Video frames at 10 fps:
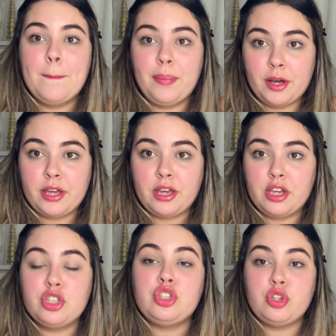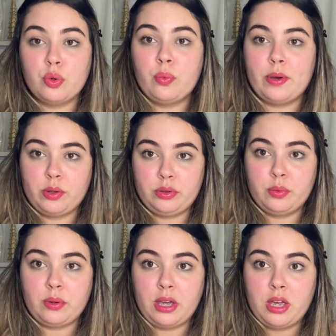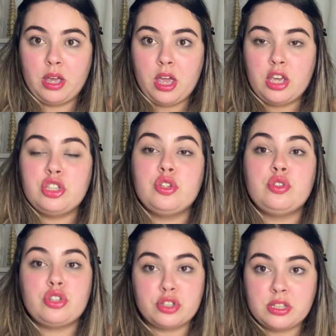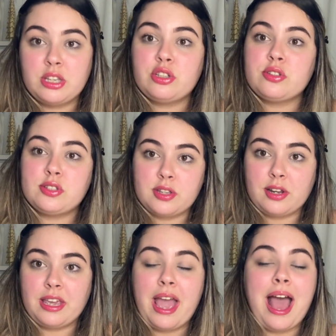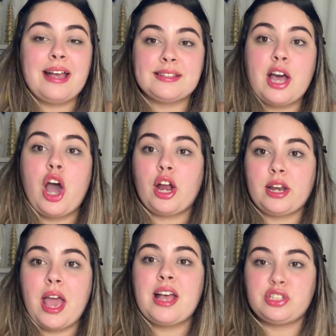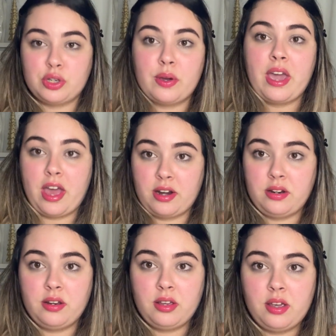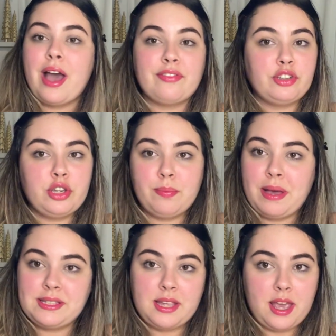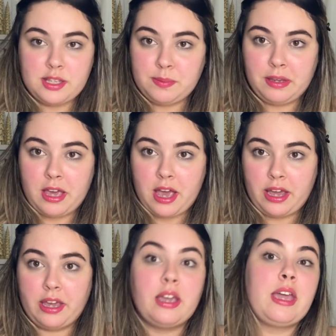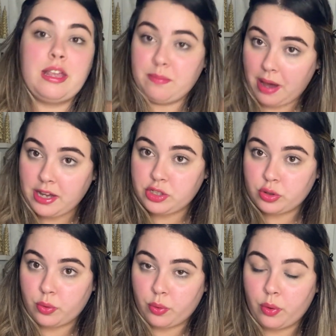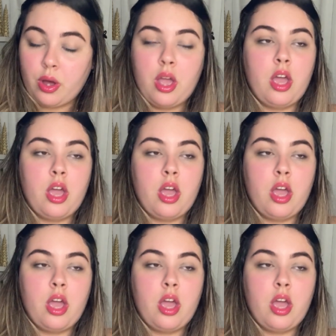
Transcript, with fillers: but you will do it. You just need to study as hard as you can. After you pass the S P I, in my school,